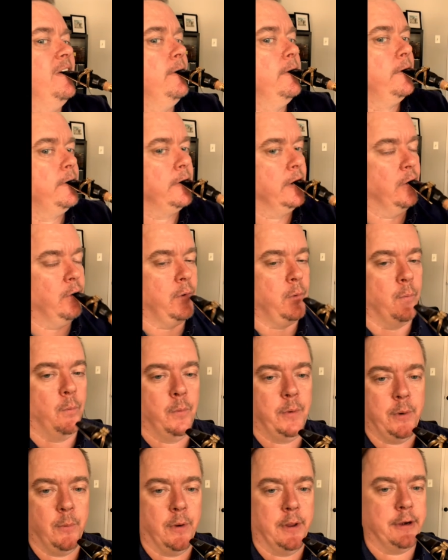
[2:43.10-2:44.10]
so
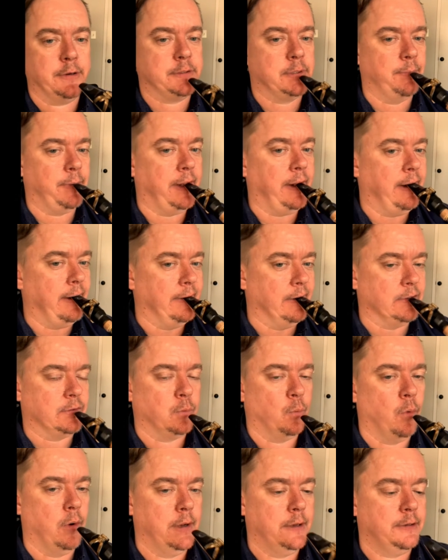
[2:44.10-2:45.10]
we want it to be in this
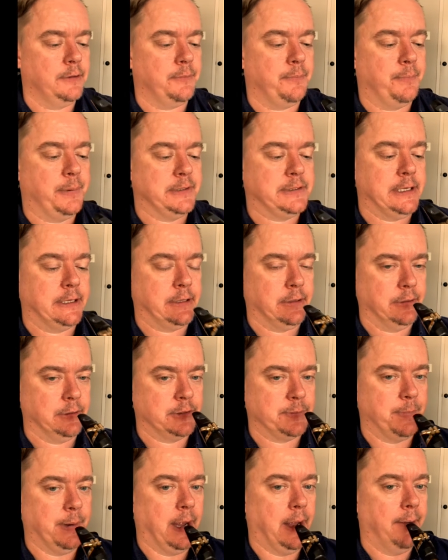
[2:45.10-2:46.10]
one particular
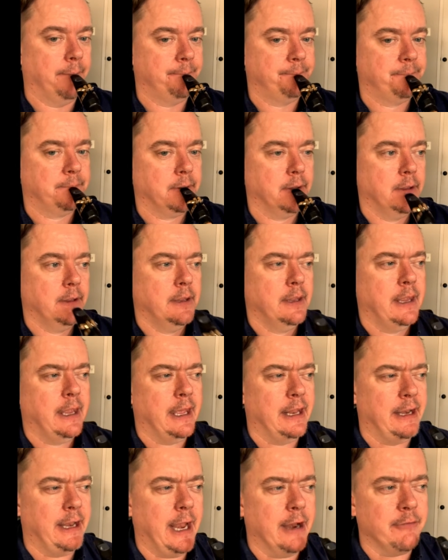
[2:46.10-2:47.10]
spot.
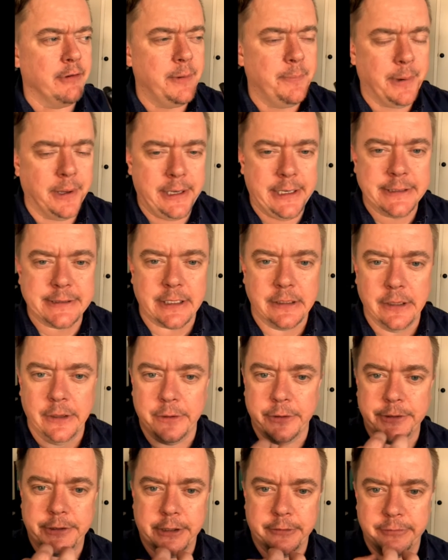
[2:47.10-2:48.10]
And everybody's a
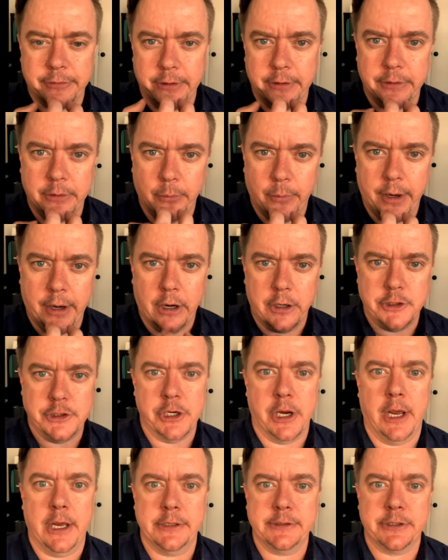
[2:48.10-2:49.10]
little different, the way our
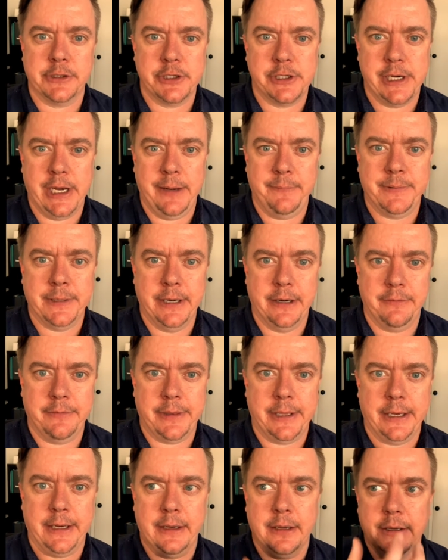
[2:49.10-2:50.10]
jaws are shaped and
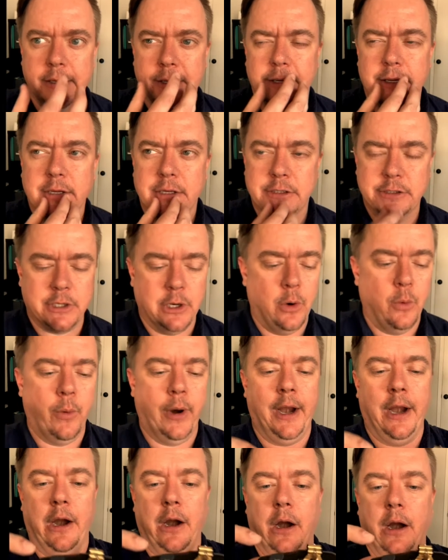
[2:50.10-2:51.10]
everything. So
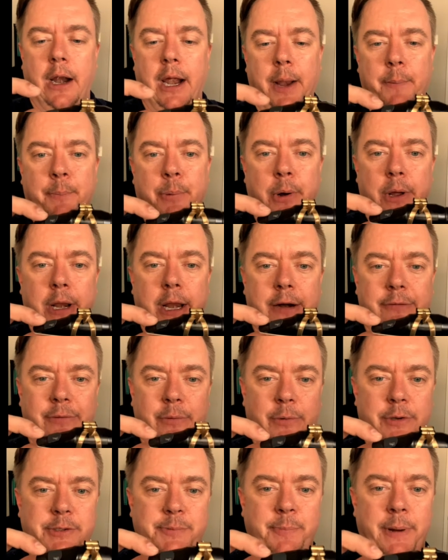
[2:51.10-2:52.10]
where I put
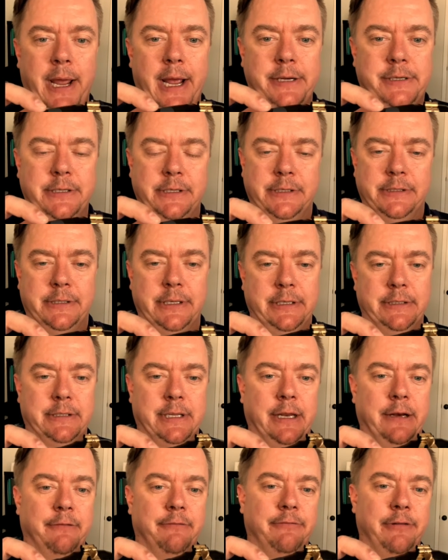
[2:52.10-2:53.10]
everyone's patches is
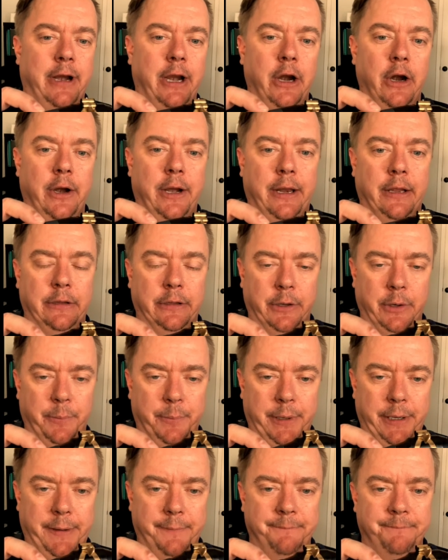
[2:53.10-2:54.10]
going to vary a little
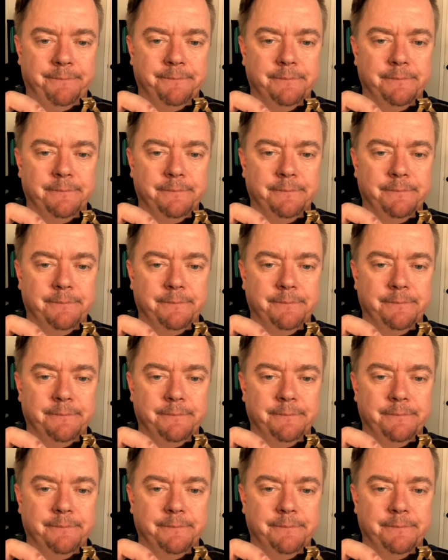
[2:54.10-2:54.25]
bit,